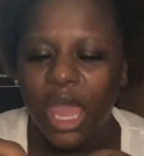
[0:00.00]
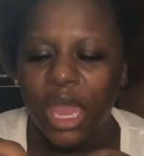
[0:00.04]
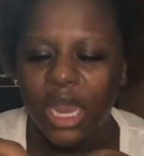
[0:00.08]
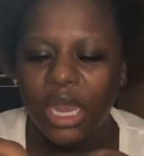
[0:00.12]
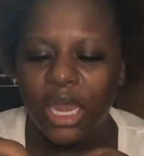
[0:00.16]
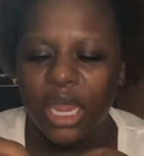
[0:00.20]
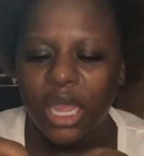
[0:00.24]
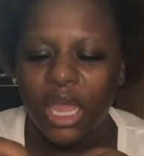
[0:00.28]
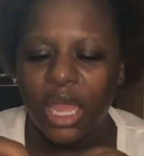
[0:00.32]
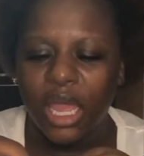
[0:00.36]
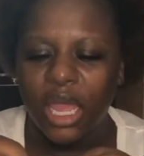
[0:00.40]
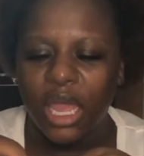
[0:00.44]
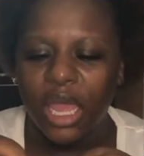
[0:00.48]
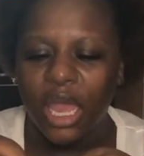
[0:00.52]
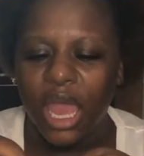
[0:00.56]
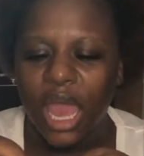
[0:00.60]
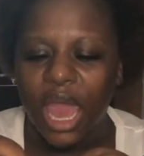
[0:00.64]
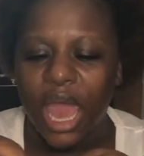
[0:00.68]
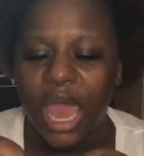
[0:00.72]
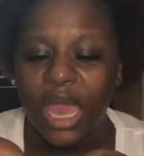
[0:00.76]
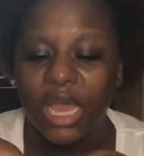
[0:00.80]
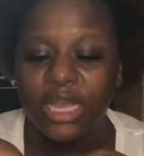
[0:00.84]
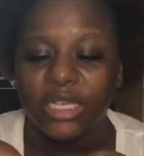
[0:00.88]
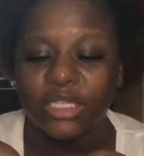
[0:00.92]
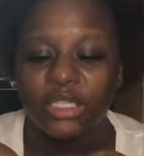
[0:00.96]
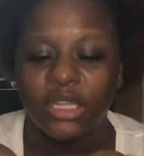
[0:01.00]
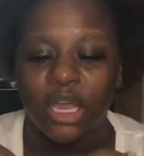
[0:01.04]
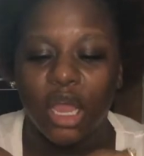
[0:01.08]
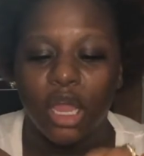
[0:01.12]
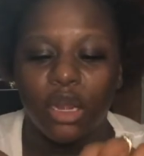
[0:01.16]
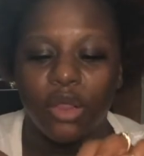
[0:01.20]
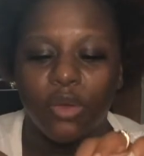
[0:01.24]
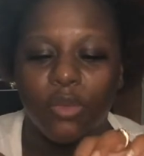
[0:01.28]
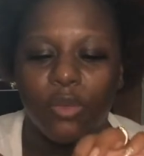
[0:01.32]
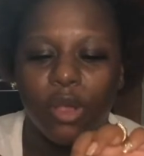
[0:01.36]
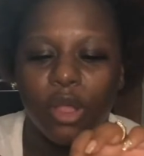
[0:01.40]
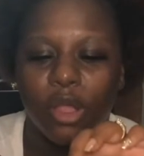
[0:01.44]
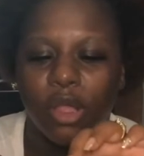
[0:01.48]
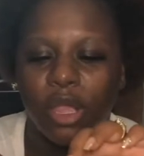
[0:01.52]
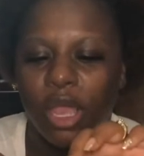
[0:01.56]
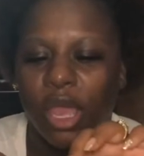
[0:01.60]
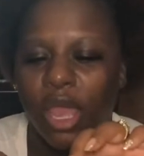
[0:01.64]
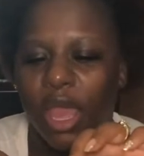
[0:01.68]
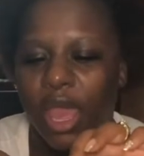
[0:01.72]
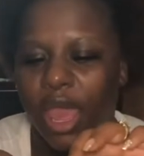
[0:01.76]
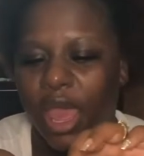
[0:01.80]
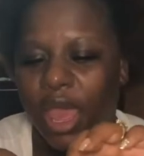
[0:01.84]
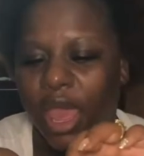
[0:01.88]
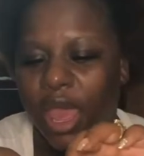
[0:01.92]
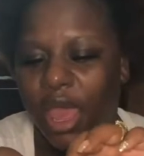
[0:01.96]
And then I had started working
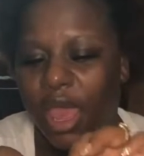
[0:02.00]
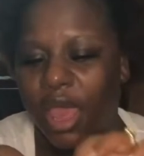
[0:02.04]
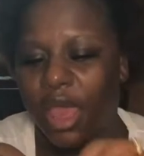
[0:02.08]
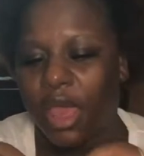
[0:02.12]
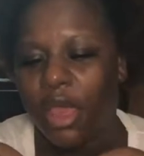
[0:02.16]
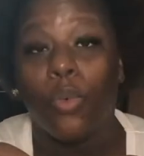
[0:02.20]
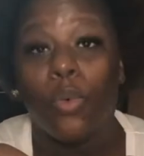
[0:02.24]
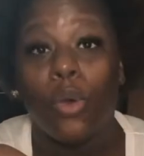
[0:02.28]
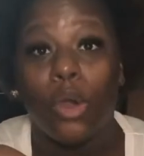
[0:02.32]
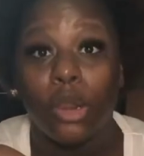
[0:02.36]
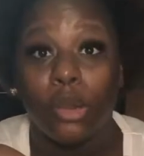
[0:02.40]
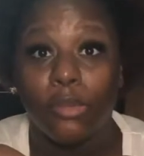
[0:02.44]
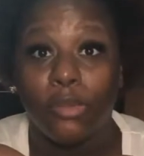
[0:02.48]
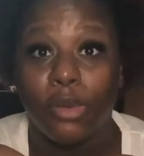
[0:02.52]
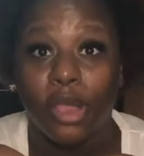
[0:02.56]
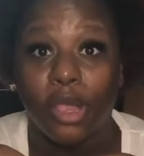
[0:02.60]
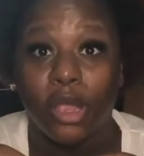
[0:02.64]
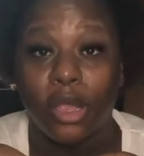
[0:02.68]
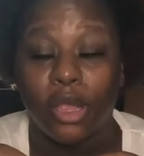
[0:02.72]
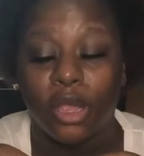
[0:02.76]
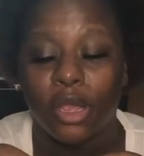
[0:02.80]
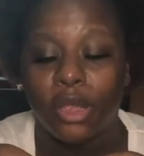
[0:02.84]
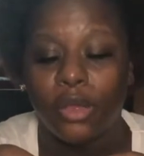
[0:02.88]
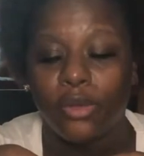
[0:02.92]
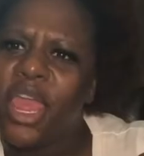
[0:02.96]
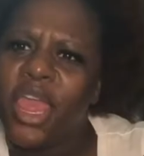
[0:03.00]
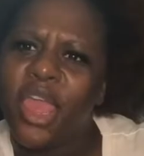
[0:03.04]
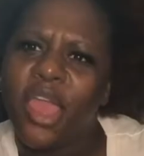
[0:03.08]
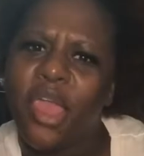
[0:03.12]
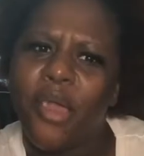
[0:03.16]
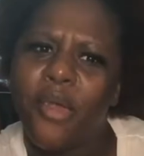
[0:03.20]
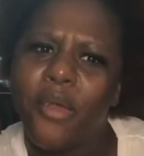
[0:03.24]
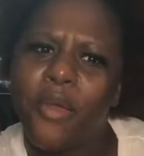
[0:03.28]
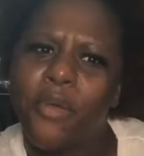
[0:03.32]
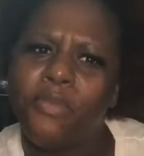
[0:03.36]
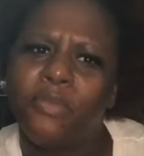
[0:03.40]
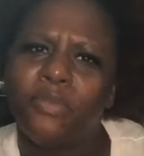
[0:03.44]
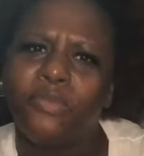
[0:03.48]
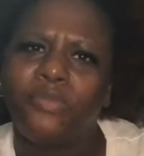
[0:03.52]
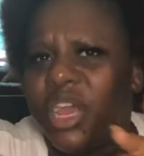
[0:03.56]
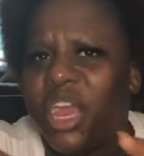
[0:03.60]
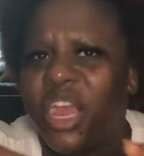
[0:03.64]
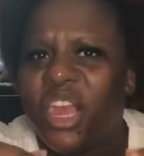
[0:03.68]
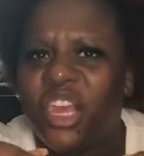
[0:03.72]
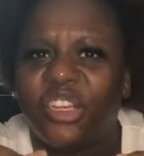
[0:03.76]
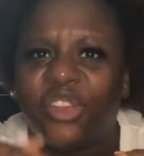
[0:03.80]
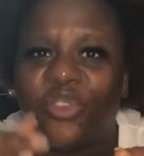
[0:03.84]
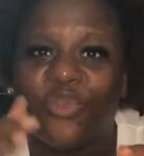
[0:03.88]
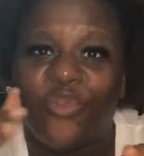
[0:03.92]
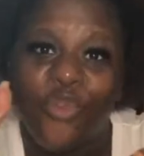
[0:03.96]
at Whataburger. Him and
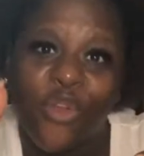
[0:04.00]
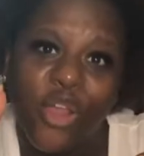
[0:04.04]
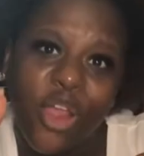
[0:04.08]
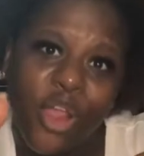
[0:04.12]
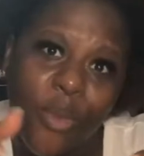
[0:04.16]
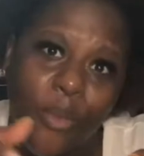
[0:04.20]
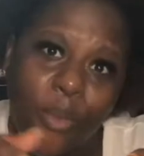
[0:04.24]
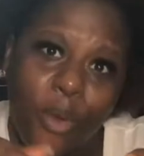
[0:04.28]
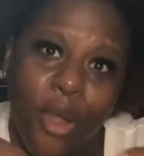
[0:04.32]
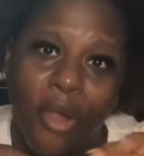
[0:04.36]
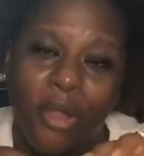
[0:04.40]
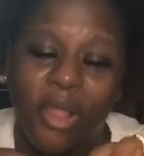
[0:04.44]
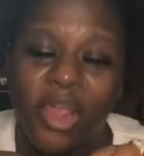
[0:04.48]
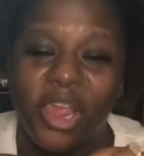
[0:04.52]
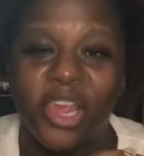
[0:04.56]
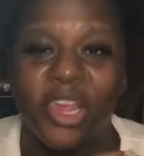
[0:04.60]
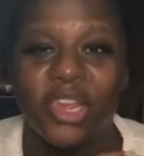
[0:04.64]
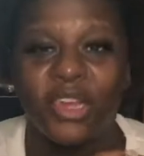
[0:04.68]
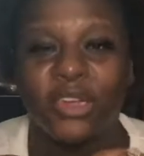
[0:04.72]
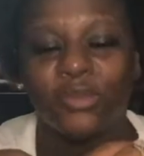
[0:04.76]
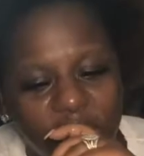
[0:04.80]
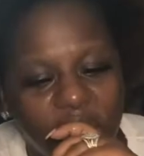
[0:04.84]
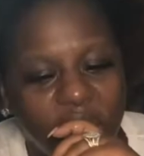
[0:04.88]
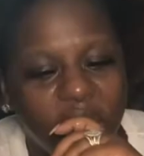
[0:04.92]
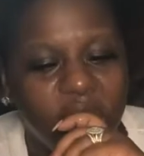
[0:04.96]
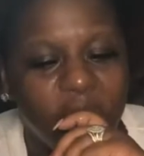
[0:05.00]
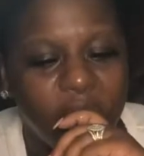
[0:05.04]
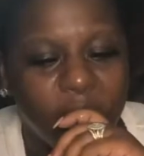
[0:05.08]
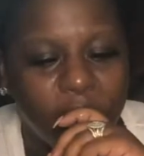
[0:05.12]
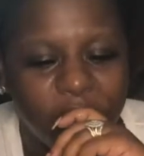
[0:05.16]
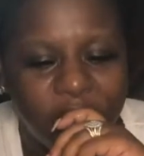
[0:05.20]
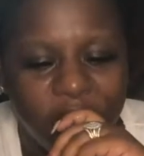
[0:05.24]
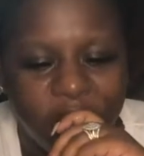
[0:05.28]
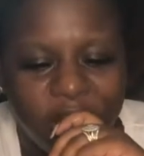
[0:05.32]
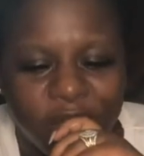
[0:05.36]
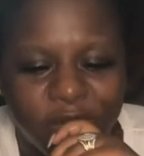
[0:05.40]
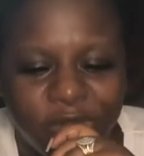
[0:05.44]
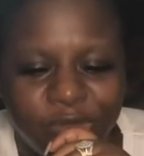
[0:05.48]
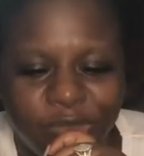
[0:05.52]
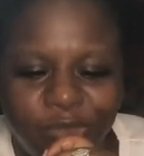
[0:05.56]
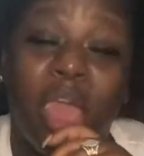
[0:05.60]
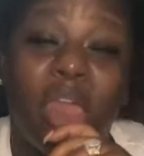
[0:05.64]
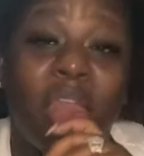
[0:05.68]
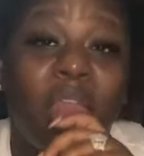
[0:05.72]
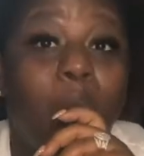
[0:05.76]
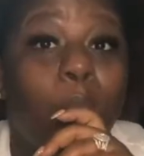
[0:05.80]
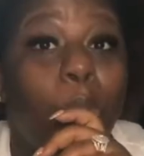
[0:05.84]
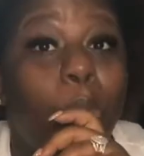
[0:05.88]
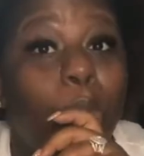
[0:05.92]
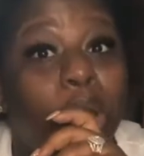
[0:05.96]
his friend walk in. They come in,
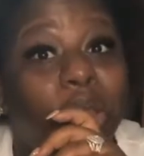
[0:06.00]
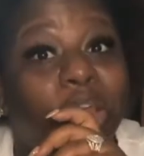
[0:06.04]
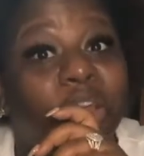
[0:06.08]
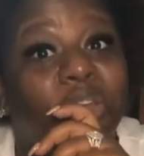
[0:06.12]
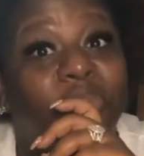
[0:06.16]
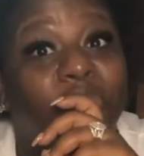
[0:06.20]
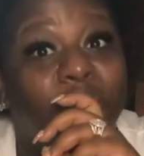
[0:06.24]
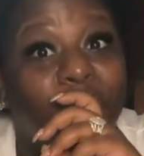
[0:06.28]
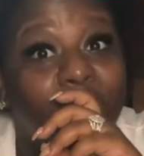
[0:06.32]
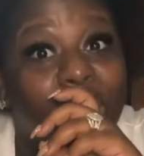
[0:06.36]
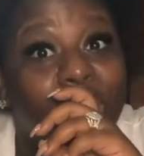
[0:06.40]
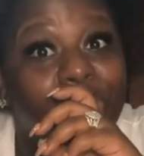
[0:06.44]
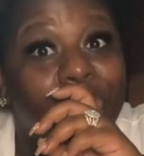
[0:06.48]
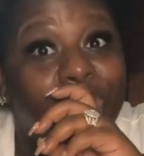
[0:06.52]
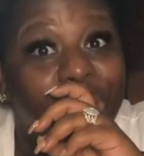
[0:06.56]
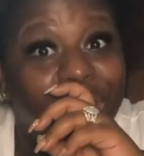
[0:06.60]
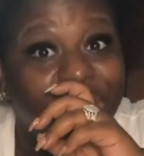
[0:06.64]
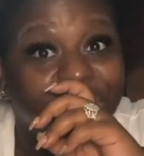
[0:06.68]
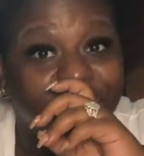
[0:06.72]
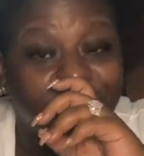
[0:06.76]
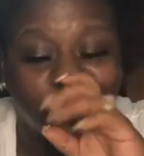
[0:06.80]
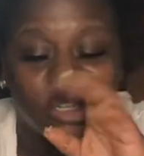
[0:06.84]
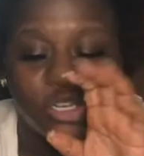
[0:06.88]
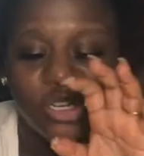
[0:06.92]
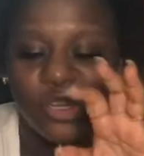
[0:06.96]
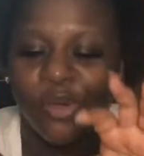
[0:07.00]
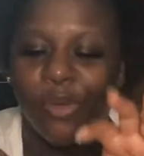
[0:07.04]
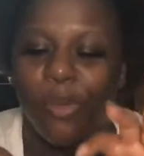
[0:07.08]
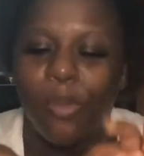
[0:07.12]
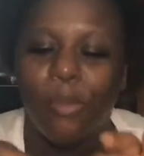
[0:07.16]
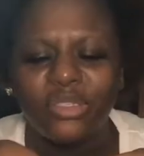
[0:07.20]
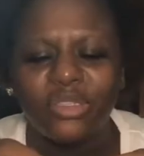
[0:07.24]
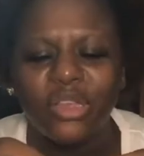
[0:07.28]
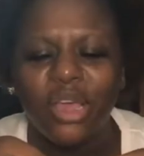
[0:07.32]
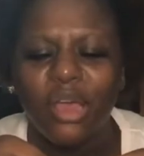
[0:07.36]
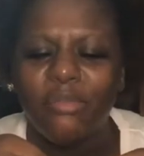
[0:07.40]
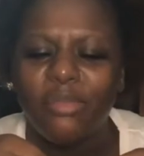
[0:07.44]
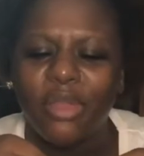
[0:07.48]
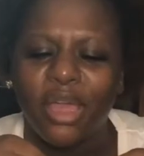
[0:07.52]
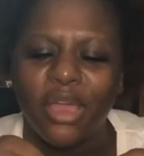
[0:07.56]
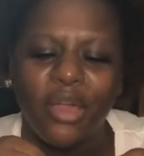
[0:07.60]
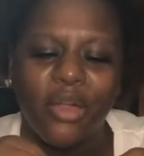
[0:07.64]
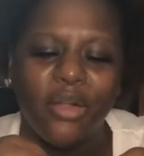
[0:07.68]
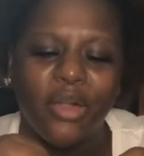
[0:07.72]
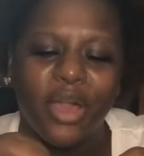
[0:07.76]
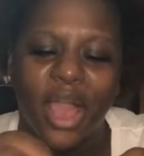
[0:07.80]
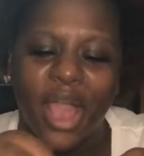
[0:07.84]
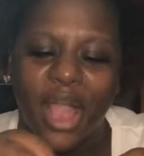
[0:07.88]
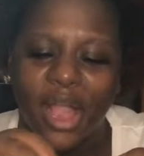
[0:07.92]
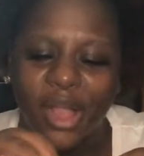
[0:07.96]
and I'm working front register. So I'm like,
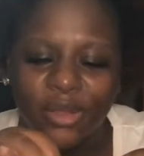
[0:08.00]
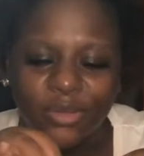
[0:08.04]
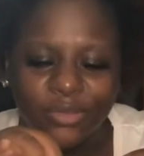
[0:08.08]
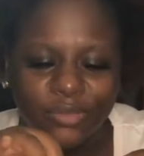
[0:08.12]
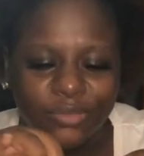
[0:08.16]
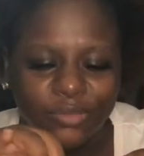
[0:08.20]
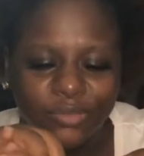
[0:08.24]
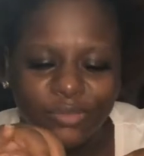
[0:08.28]
okay,